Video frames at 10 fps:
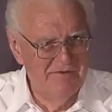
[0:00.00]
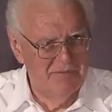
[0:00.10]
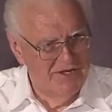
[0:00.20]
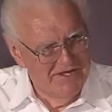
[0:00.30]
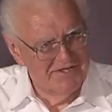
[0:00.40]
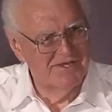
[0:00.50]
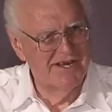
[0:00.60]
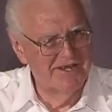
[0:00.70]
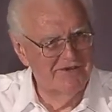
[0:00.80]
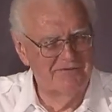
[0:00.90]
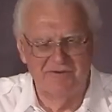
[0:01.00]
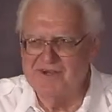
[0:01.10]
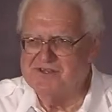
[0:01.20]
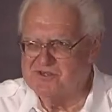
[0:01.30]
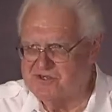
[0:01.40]
please tell the
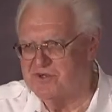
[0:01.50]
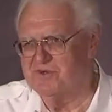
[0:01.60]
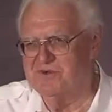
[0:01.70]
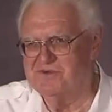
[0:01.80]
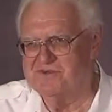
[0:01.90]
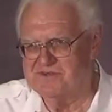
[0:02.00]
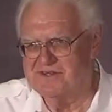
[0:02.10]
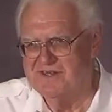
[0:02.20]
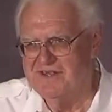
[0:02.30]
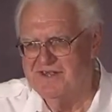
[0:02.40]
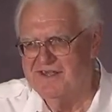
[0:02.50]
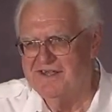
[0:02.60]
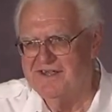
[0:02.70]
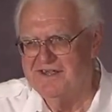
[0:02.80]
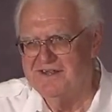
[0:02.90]
French Jews
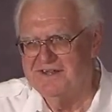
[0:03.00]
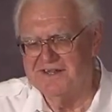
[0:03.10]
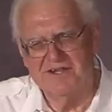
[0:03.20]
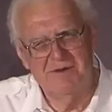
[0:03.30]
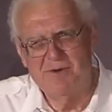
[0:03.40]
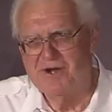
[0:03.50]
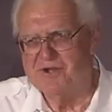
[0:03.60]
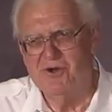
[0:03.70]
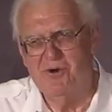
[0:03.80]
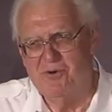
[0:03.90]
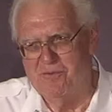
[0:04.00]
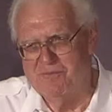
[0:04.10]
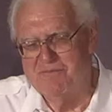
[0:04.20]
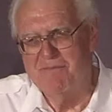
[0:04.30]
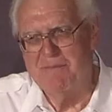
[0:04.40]
to come on home.
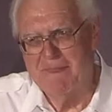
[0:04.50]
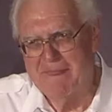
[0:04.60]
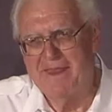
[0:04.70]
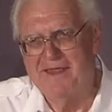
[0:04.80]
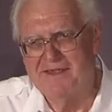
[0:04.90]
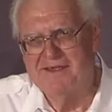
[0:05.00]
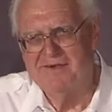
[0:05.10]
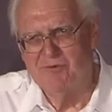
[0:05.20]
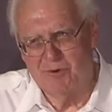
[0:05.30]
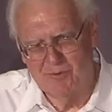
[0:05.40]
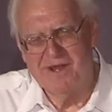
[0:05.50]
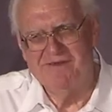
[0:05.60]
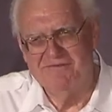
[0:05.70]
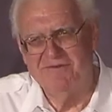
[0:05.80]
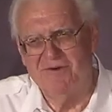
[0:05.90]
We're
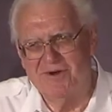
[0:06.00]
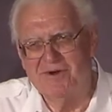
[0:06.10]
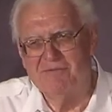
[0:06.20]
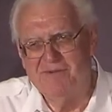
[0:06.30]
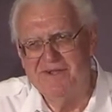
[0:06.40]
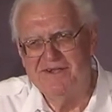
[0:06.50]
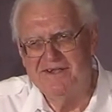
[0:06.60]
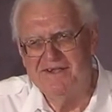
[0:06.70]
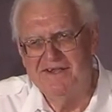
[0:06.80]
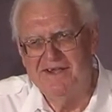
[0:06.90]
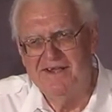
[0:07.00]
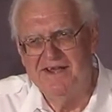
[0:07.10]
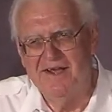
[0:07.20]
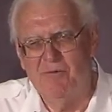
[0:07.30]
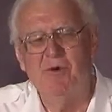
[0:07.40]
waiting for them.
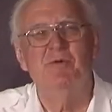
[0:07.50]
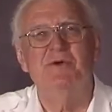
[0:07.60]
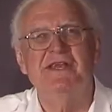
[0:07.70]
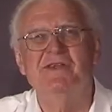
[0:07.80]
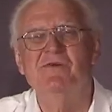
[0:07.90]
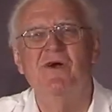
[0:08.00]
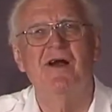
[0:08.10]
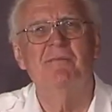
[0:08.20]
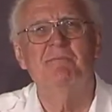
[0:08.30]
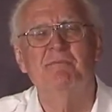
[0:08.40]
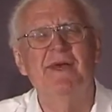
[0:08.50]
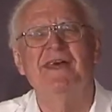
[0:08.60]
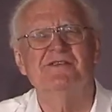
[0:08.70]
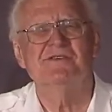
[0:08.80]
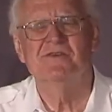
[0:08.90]
And will we do our
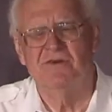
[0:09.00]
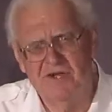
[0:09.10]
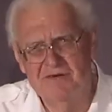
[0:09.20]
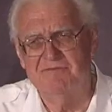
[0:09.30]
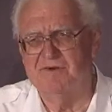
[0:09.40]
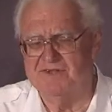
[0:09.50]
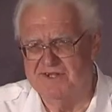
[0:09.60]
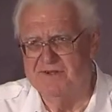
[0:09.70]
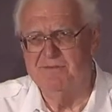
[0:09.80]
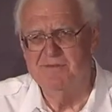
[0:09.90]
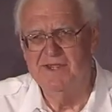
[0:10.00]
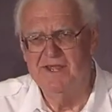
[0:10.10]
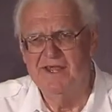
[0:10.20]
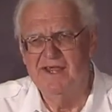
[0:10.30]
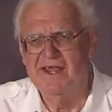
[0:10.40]
best to comfort them?
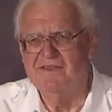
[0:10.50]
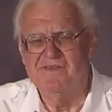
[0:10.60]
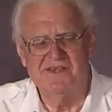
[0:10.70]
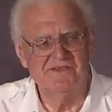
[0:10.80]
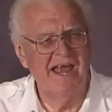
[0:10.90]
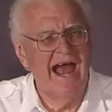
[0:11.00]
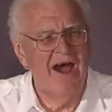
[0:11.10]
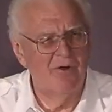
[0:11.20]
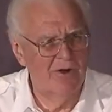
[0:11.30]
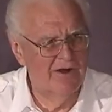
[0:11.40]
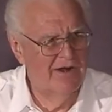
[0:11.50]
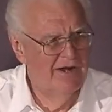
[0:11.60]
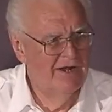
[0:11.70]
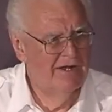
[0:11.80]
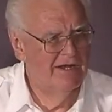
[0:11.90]
in this hour
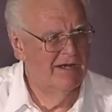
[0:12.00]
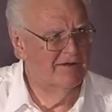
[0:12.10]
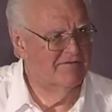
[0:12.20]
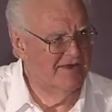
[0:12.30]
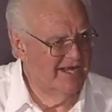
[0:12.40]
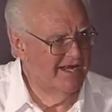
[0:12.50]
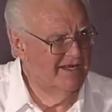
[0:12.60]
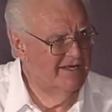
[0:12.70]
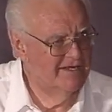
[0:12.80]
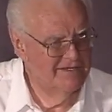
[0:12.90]
of need.